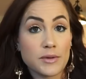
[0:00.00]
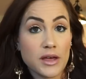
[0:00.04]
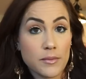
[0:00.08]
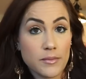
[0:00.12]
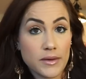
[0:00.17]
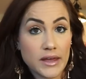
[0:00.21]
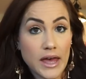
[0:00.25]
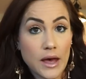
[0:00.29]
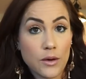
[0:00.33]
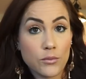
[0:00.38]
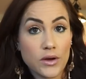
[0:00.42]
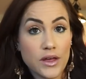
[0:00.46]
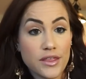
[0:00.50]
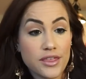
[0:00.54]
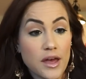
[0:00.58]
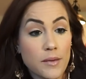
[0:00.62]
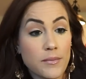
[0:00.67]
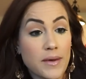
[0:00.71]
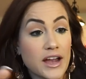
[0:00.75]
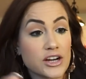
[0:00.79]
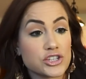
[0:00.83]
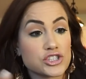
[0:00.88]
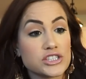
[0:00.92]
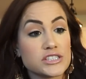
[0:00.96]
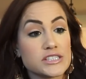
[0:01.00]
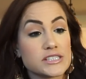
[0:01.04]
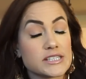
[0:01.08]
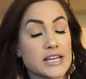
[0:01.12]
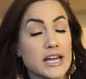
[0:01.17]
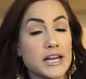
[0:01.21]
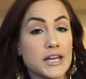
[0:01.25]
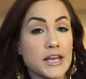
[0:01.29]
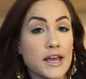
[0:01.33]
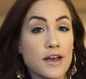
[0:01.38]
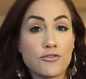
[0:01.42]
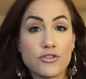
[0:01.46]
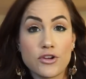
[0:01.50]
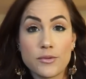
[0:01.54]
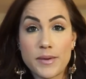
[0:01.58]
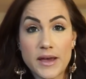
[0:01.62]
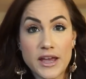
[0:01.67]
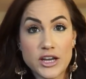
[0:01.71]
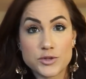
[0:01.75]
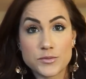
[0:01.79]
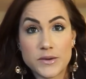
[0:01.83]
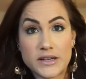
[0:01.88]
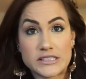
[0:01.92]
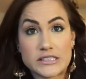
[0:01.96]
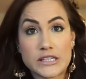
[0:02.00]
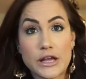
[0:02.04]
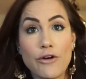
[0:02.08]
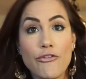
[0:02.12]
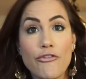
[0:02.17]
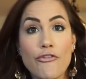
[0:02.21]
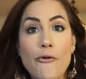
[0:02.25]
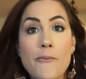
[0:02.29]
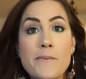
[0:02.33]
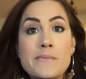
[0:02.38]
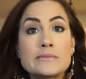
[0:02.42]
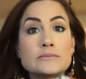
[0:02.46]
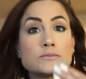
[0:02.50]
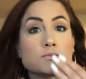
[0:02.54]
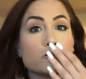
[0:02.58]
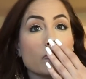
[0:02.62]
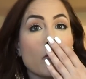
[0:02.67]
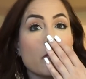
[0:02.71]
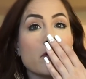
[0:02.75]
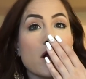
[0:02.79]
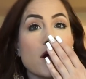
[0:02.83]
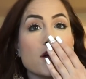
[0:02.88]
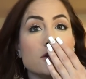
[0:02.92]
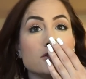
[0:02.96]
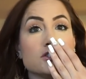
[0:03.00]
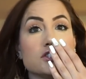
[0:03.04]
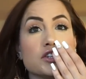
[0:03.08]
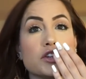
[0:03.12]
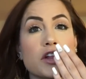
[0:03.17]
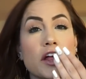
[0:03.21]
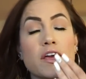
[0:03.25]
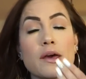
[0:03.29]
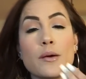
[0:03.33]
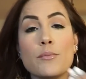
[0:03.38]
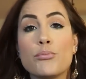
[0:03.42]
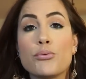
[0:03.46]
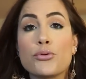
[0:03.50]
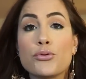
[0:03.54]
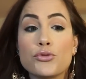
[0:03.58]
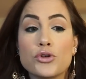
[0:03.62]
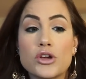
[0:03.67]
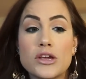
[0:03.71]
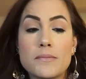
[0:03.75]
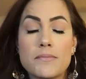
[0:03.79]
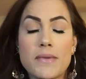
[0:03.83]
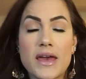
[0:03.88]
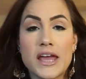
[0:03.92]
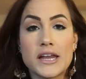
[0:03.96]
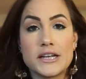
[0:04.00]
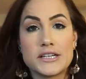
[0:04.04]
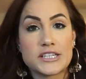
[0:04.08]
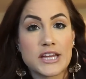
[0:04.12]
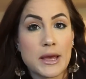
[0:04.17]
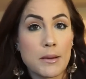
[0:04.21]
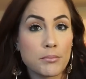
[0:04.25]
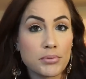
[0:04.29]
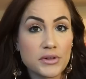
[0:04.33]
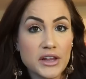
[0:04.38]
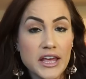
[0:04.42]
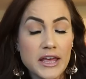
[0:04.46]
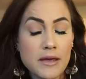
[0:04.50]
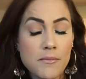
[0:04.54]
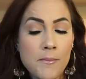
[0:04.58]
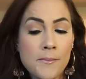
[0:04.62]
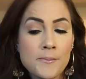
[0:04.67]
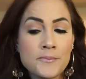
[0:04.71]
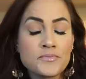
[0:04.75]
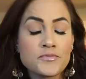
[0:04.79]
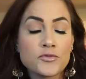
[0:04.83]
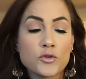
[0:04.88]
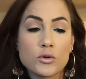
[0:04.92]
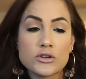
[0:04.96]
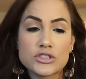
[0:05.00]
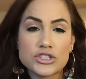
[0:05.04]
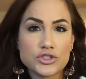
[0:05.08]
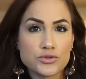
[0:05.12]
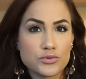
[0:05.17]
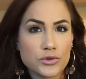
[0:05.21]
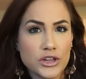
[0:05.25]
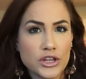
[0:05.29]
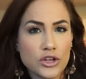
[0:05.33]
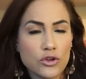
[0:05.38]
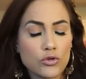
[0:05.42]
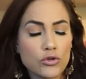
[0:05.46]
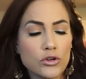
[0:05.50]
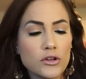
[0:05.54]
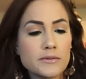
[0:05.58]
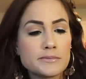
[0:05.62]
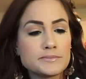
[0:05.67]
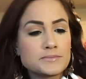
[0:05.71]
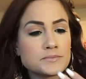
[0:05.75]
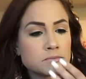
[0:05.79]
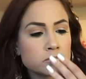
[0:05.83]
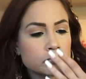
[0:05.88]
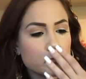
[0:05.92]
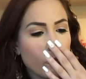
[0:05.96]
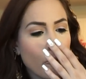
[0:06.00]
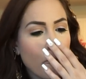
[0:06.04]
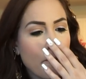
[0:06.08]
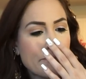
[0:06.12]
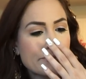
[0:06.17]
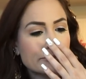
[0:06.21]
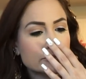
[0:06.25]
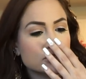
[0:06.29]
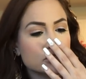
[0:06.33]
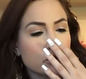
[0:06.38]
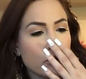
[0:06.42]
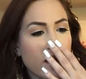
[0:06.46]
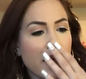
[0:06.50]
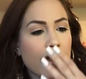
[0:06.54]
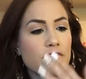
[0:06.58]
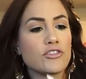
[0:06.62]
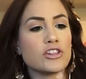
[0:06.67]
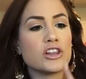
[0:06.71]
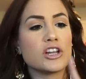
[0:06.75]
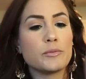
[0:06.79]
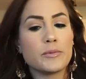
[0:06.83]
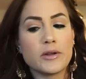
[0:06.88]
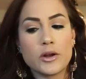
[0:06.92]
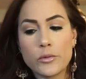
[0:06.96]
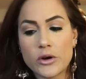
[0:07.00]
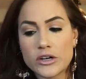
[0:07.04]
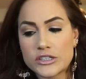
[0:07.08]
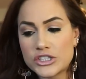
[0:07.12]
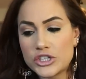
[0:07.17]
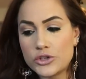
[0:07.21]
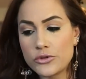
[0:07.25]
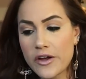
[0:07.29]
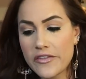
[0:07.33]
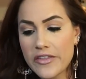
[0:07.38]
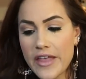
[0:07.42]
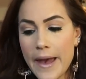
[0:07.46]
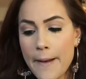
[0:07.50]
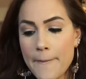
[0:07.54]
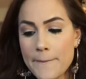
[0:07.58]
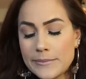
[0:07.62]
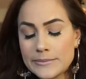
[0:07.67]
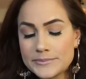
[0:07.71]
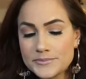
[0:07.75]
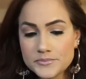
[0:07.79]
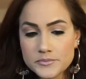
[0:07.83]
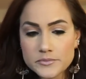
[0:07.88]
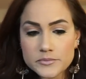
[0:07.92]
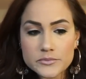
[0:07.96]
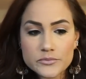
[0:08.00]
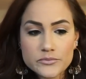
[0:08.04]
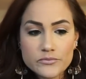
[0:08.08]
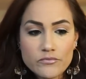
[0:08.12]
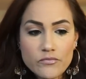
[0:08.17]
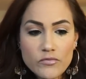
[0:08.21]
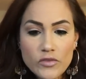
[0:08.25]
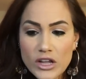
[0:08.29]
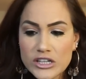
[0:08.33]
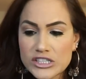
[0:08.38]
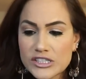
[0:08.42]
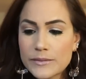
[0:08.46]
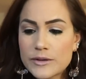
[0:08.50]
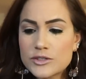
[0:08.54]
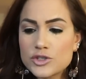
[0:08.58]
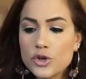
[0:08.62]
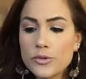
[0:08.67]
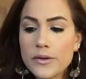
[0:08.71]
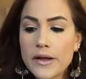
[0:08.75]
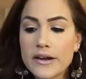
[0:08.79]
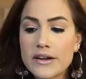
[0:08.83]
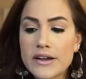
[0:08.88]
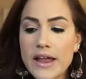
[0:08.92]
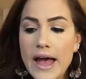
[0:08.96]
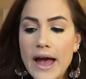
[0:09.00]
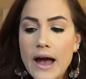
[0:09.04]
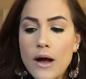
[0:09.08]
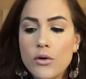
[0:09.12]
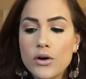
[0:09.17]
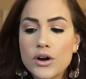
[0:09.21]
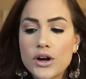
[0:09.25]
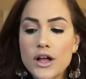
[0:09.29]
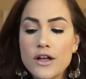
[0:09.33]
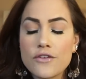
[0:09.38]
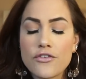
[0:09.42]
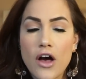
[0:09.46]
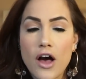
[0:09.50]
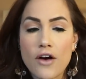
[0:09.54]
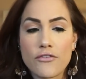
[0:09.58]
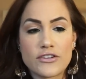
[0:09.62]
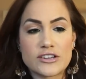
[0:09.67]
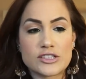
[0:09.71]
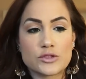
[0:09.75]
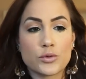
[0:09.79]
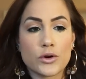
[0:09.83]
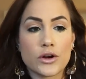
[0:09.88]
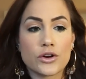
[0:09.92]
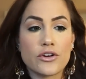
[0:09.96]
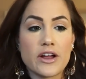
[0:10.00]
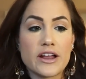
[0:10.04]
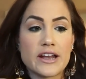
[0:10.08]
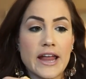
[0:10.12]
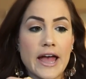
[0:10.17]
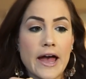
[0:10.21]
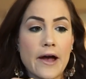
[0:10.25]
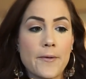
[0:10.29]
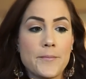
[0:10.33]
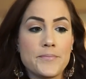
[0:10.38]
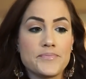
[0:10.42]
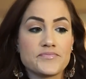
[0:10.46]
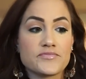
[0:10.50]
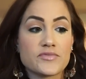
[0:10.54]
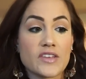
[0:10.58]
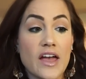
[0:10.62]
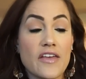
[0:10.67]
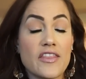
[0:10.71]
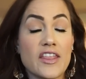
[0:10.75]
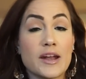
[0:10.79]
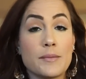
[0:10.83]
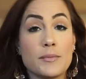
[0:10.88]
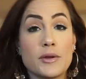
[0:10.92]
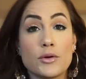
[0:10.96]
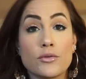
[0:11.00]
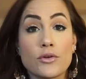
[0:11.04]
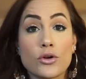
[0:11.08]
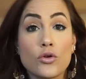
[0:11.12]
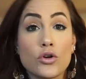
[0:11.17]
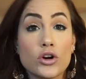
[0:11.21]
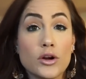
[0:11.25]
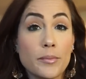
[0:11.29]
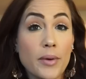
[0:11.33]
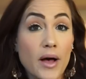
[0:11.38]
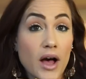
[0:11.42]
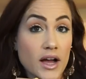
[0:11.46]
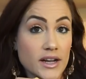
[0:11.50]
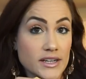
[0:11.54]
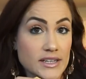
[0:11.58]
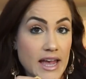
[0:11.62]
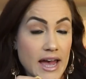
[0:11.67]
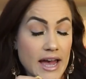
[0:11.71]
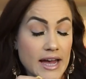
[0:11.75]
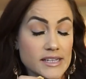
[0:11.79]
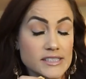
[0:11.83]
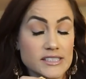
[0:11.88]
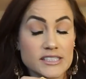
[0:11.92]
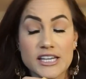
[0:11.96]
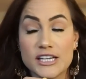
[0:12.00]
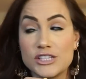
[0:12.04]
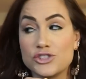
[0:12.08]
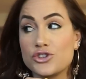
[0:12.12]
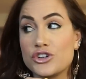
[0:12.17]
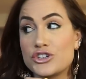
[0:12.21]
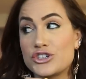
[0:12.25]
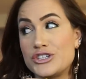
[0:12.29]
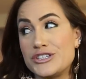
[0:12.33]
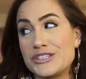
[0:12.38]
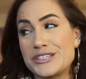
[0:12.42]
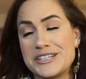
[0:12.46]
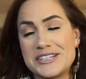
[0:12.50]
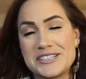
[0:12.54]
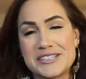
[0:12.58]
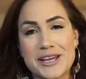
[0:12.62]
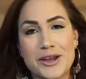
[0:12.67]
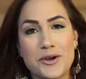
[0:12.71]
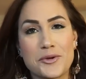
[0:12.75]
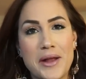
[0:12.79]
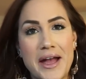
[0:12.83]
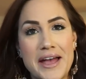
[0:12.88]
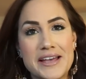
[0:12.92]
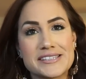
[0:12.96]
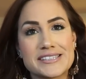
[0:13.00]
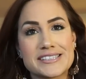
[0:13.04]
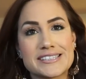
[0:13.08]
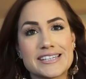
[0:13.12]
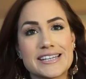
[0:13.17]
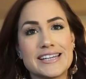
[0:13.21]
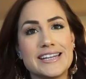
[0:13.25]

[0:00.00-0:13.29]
I'm coming out with. I'm actually designing every page myself. I'm not using like a pre-made template, which is really cool. So I have a little bit of work to do on that. I'm gonna do about an hour of office work right now, and then I'm gonna record a podcast because Christian's gonna take a rest.